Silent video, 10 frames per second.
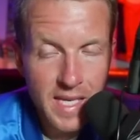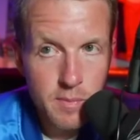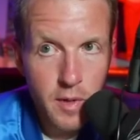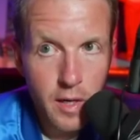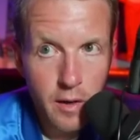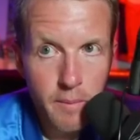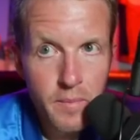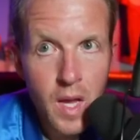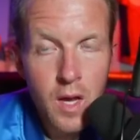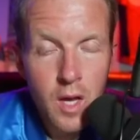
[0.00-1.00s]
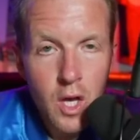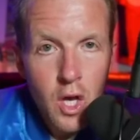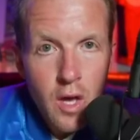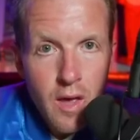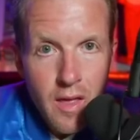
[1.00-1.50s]
blocker.
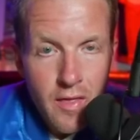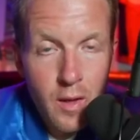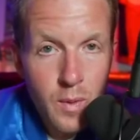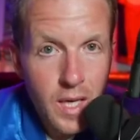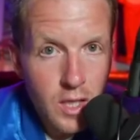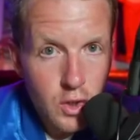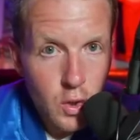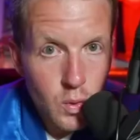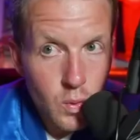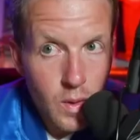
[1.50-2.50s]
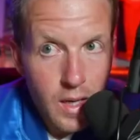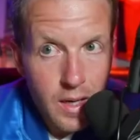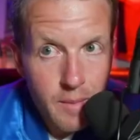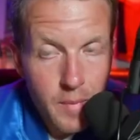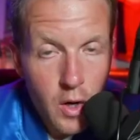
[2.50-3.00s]
Then we get to
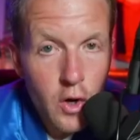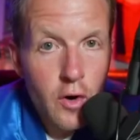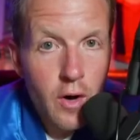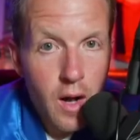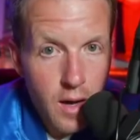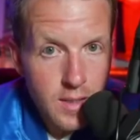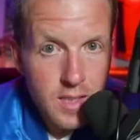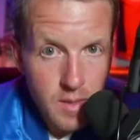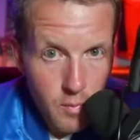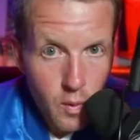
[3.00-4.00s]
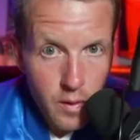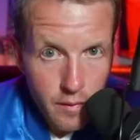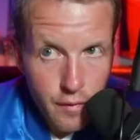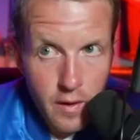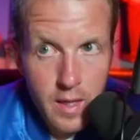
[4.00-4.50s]
our Aussie-born
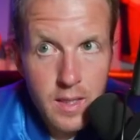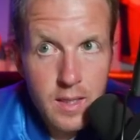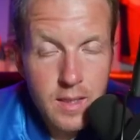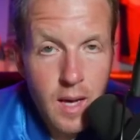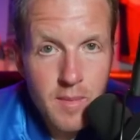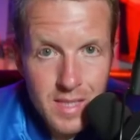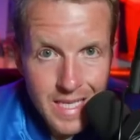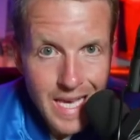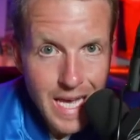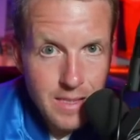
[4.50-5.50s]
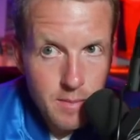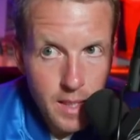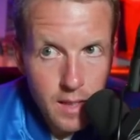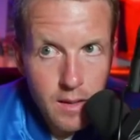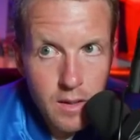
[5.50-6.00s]
friend, Thomas
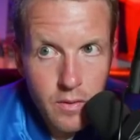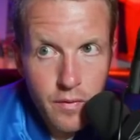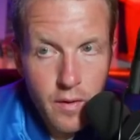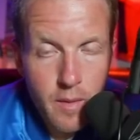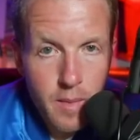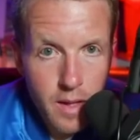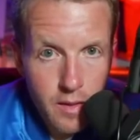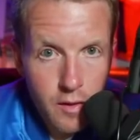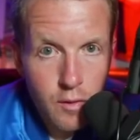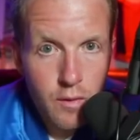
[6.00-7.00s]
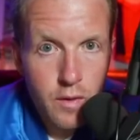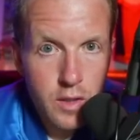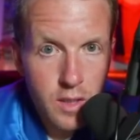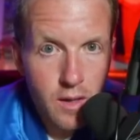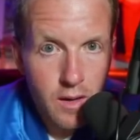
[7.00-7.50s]
Yasmin from the
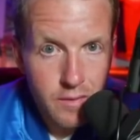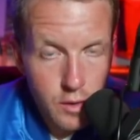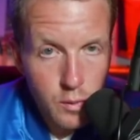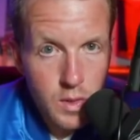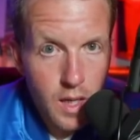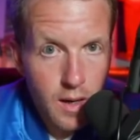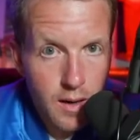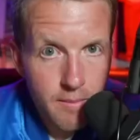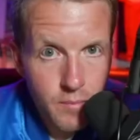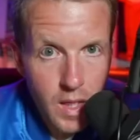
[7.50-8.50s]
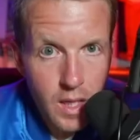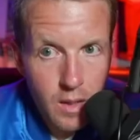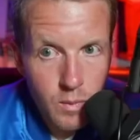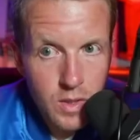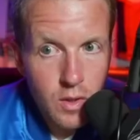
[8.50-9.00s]
University of Utah,
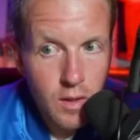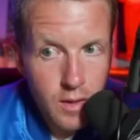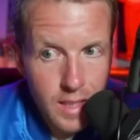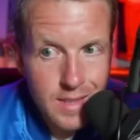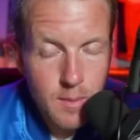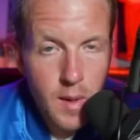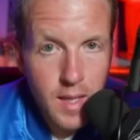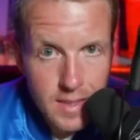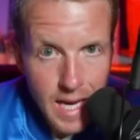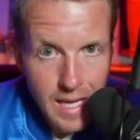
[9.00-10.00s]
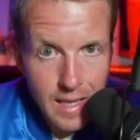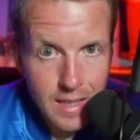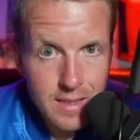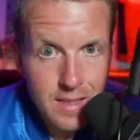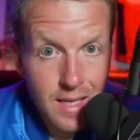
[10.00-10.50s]
and we took a look at some of his
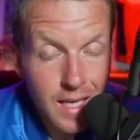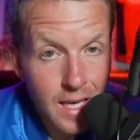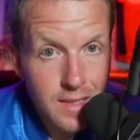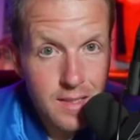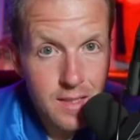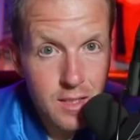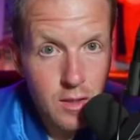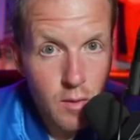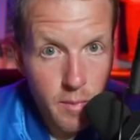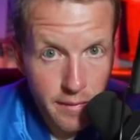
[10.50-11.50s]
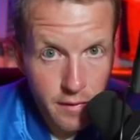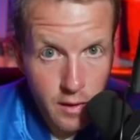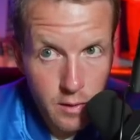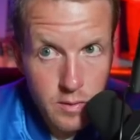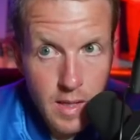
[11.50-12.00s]
highlights against the CU
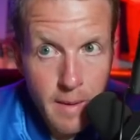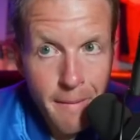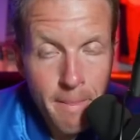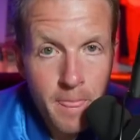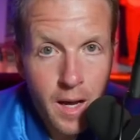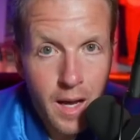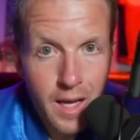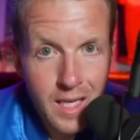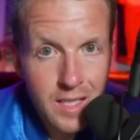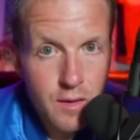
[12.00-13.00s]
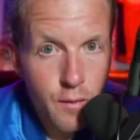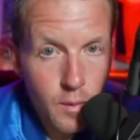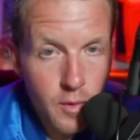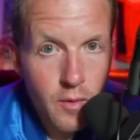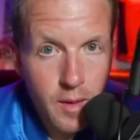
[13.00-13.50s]
Buffaloes, and he's a
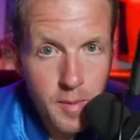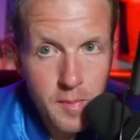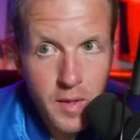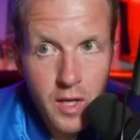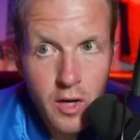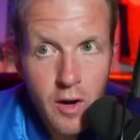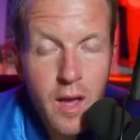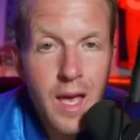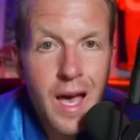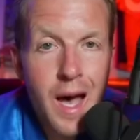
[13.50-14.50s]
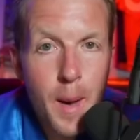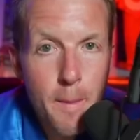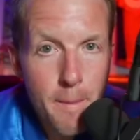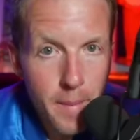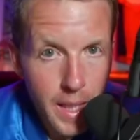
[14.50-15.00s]
former rugby player,
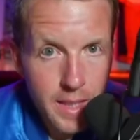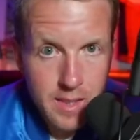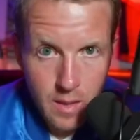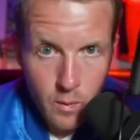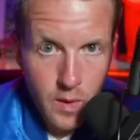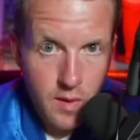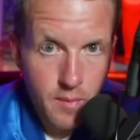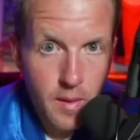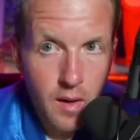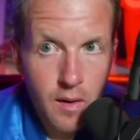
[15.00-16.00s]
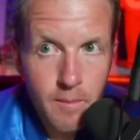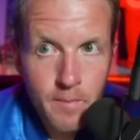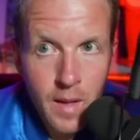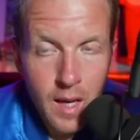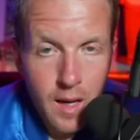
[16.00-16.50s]
amazing with the ball.
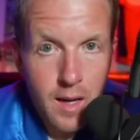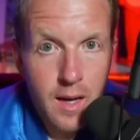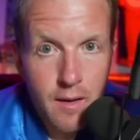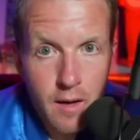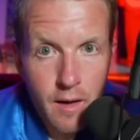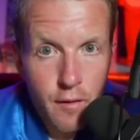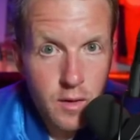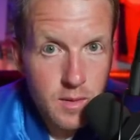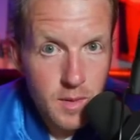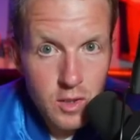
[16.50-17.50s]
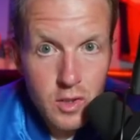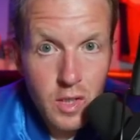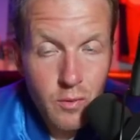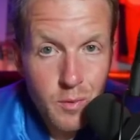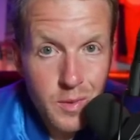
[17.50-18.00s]
I've heard some
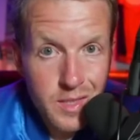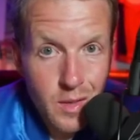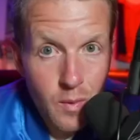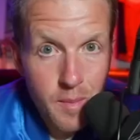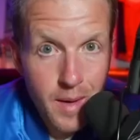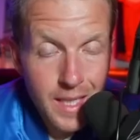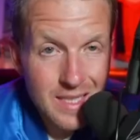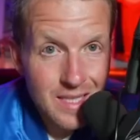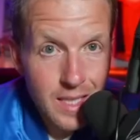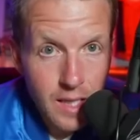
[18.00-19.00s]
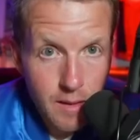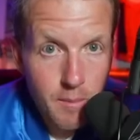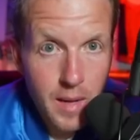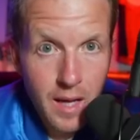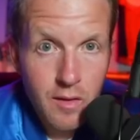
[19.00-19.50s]
interesting rumors that we might see him
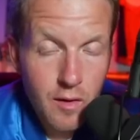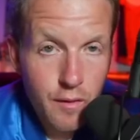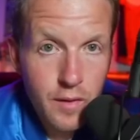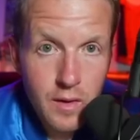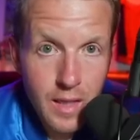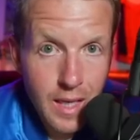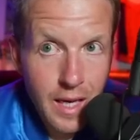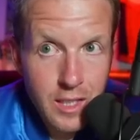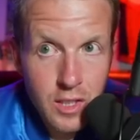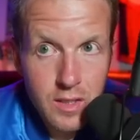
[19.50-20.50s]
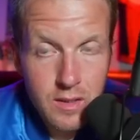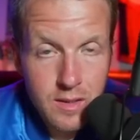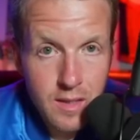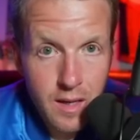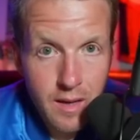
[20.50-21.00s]
back there fielding
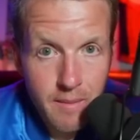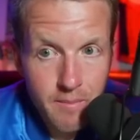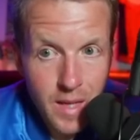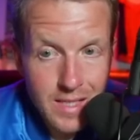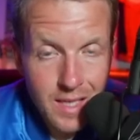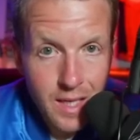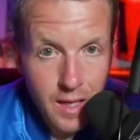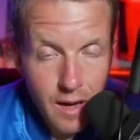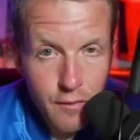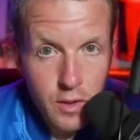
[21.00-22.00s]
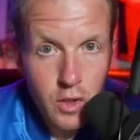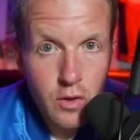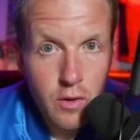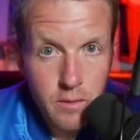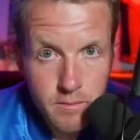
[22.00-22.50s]
catches as a kickoff
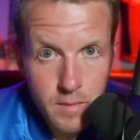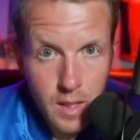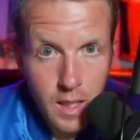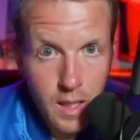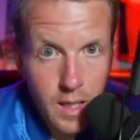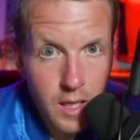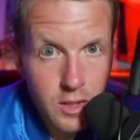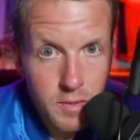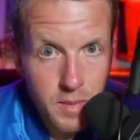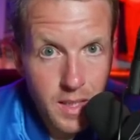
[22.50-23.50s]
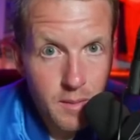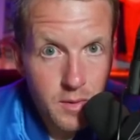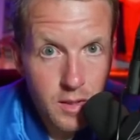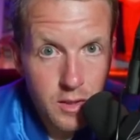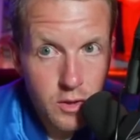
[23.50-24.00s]
returner and just being able
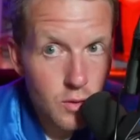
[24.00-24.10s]
to do